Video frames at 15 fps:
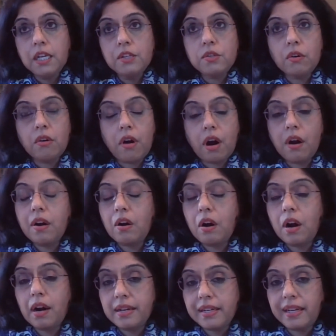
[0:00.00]
So our
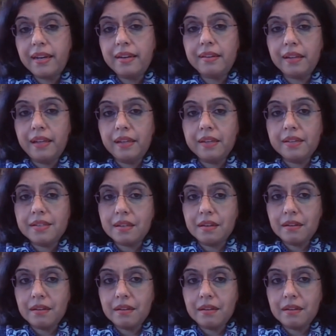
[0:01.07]
content is